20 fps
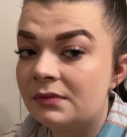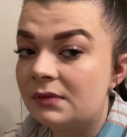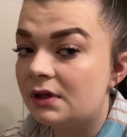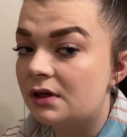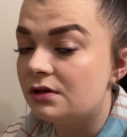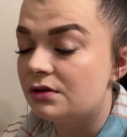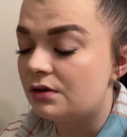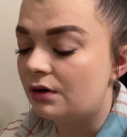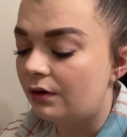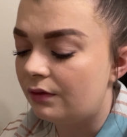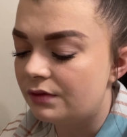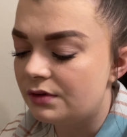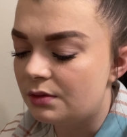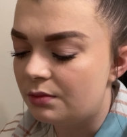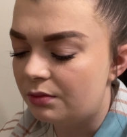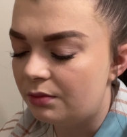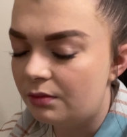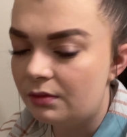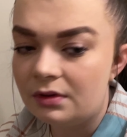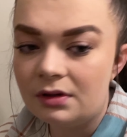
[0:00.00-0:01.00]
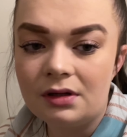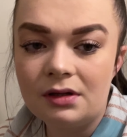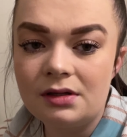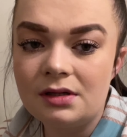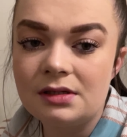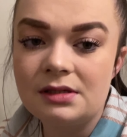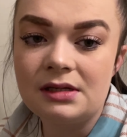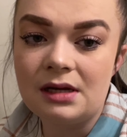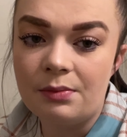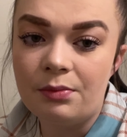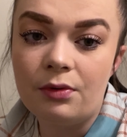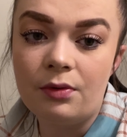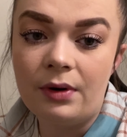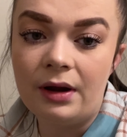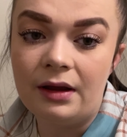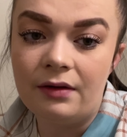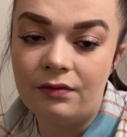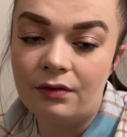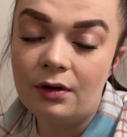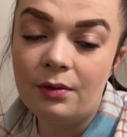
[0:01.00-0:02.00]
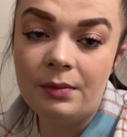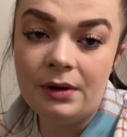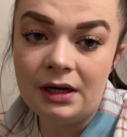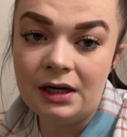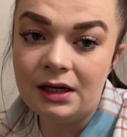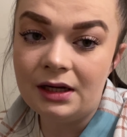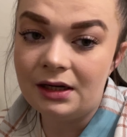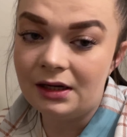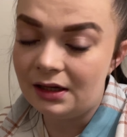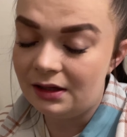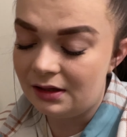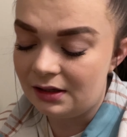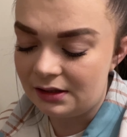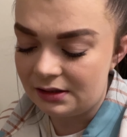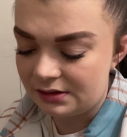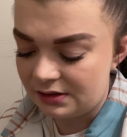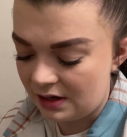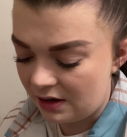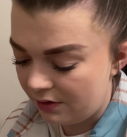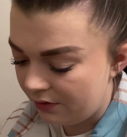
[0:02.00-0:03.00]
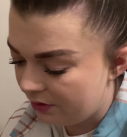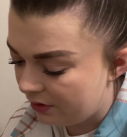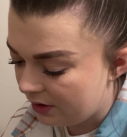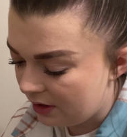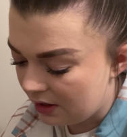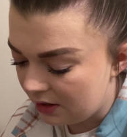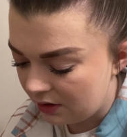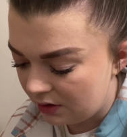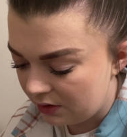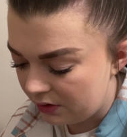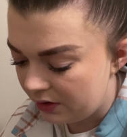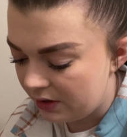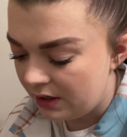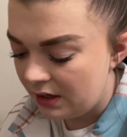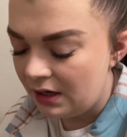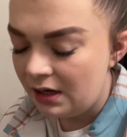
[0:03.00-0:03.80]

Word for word: deserves to step away for a minute and I think it's healthy and good.